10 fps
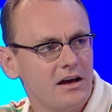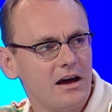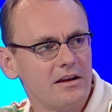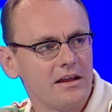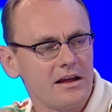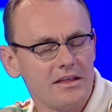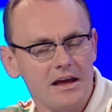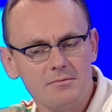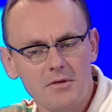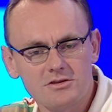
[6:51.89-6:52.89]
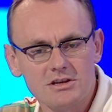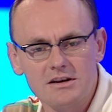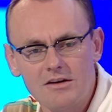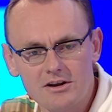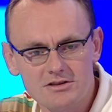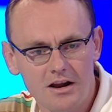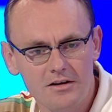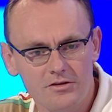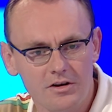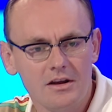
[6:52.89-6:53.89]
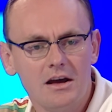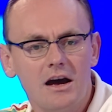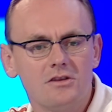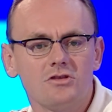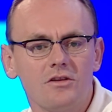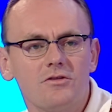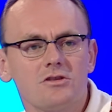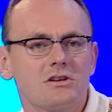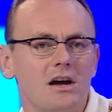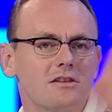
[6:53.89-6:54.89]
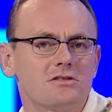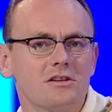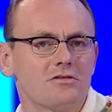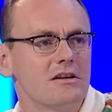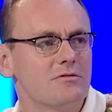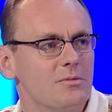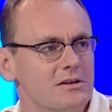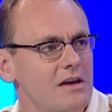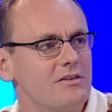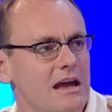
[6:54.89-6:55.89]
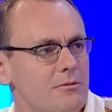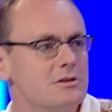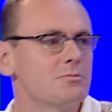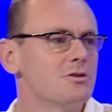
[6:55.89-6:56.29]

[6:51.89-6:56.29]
And uh, they had Martina Navratilova over on, and Jonathan Ross cut to the green room where David Cameron said,